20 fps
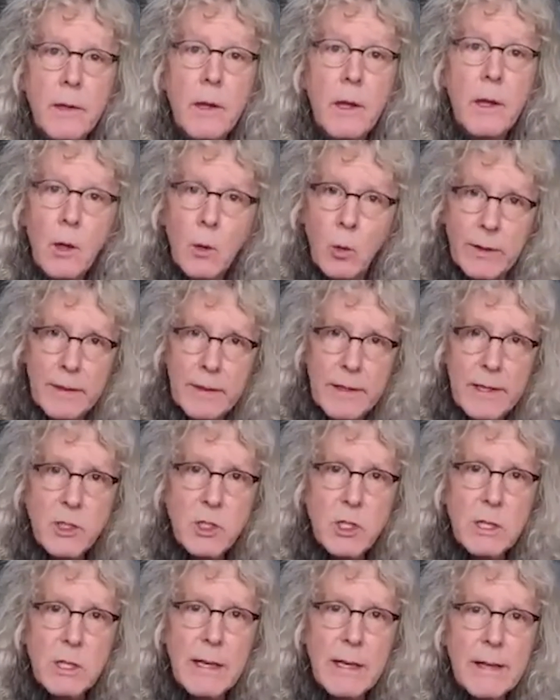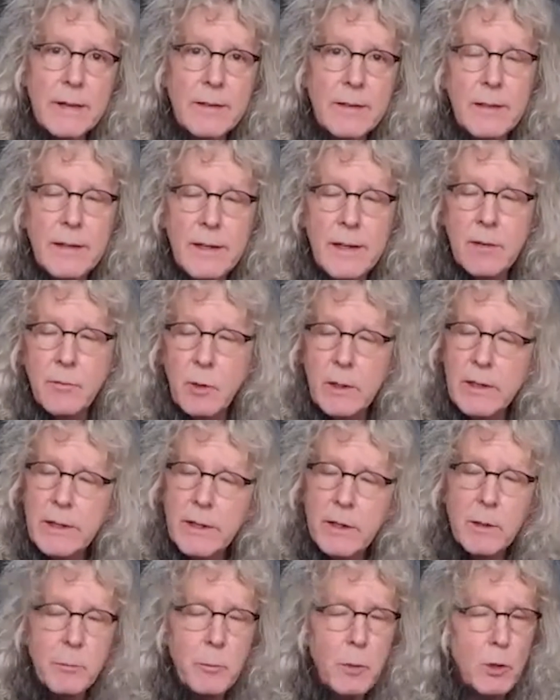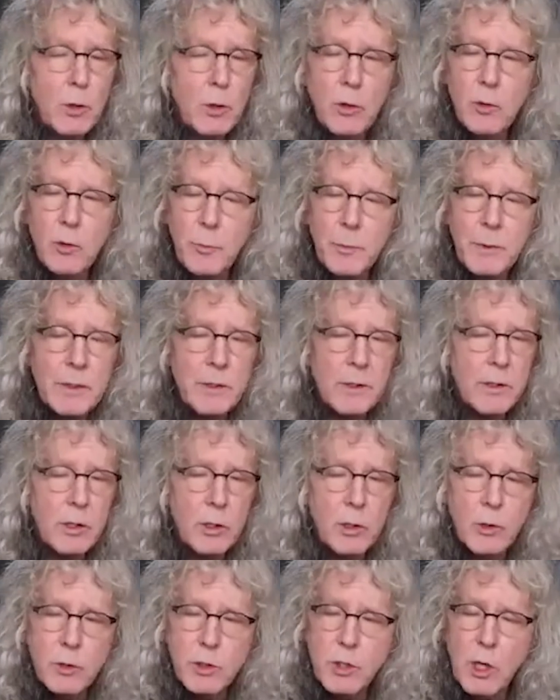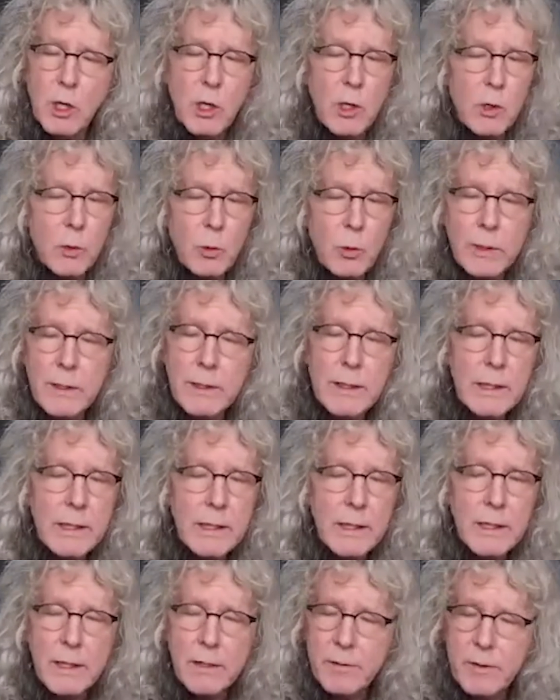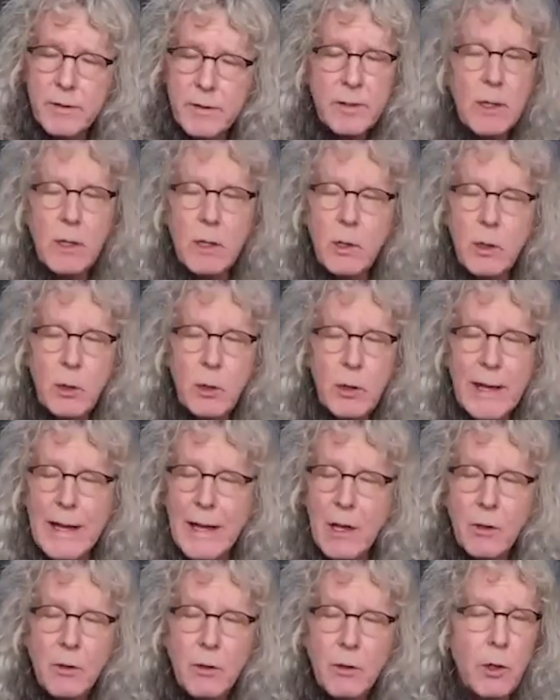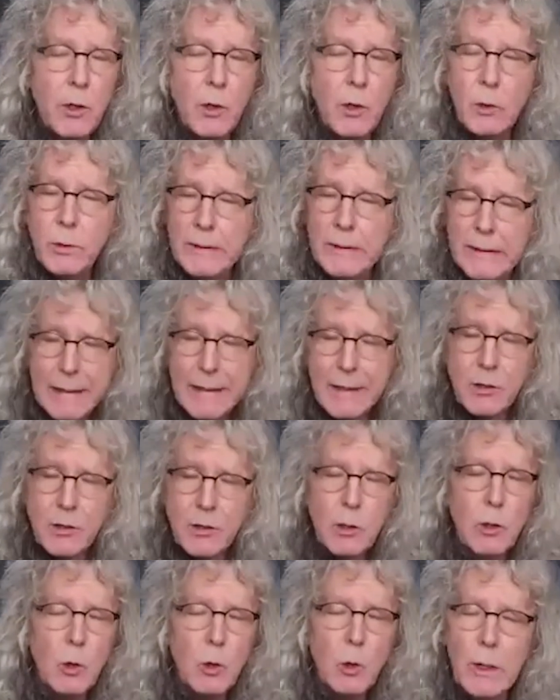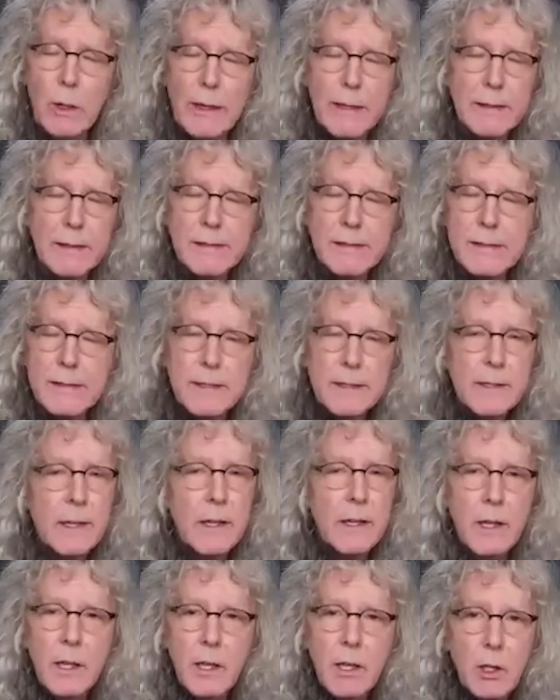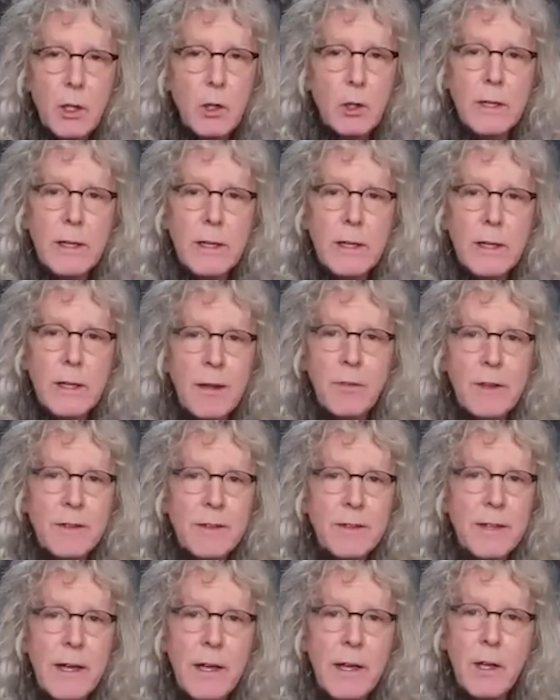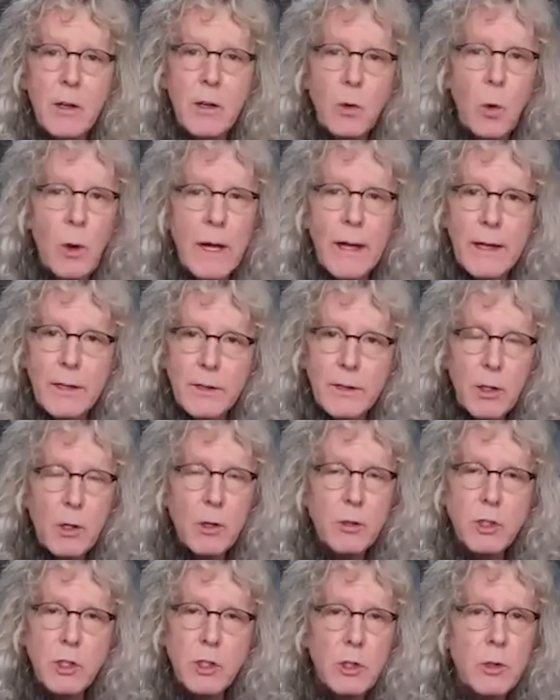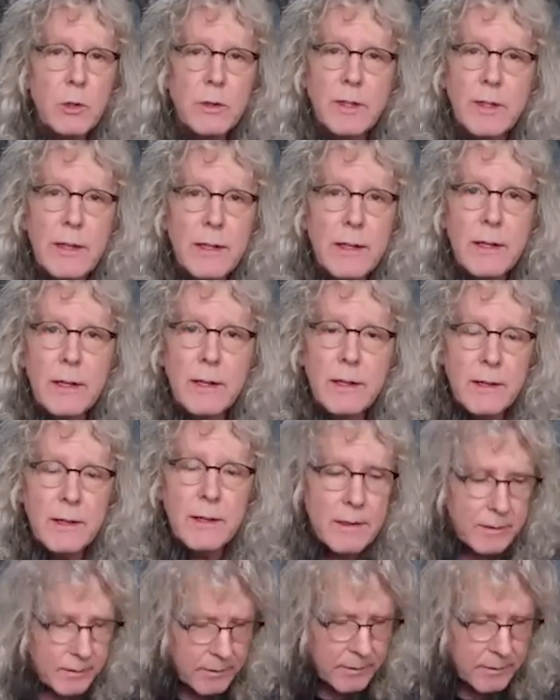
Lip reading: With each glance and every little movement you show that love is all around, no need to waste it. You can have the town, why don't you take it?